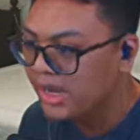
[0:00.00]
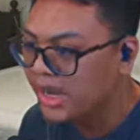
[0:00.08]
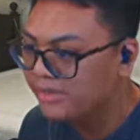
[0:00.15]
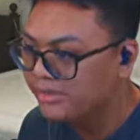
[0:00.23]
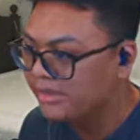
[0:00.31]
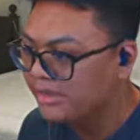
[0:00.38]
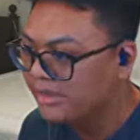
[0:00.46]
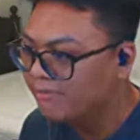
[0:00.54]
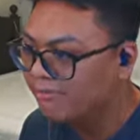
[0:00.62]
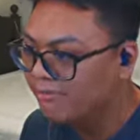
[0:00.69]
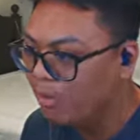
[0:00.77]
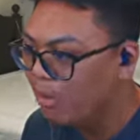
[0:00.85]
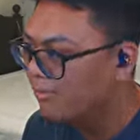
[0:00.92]
and like even
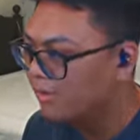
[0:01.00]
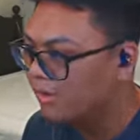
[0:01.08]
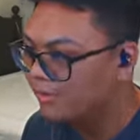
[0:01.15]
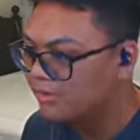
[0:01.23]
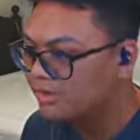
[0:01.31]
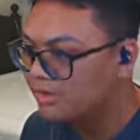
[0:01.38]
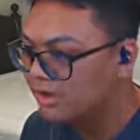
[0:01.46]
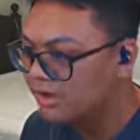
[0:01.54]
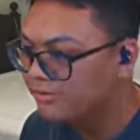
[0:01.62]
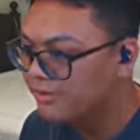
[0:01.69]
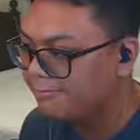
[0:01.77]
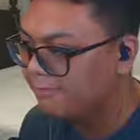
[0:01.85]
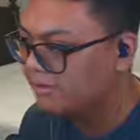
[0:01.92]
former Call of
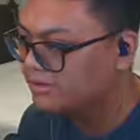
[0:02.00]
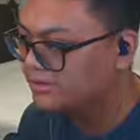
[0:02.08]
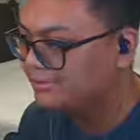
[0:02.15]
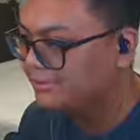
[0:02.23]
Duty pros, so